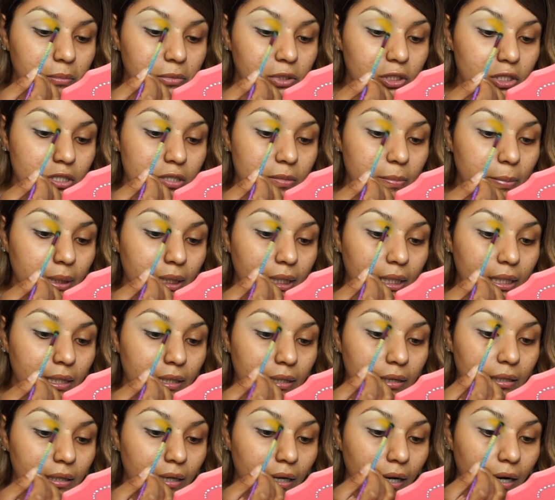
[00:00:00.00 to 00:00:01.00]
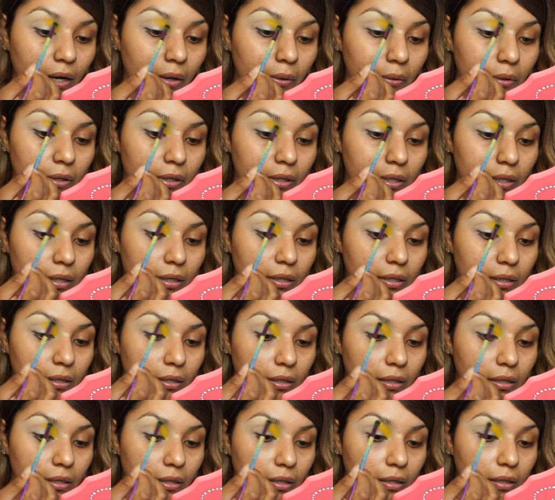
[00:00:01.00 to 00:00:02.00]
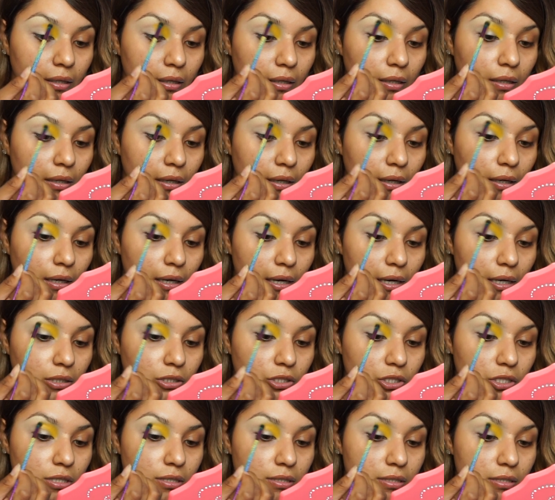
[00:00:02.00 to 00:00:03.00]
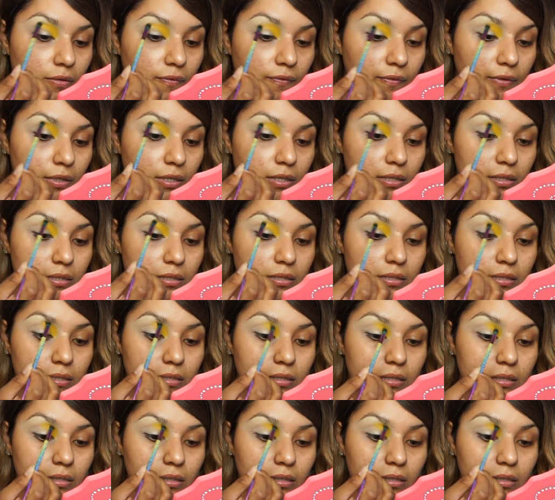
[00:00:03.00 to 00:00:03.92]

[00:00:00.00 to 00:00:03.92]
Just blending the outer edges of this.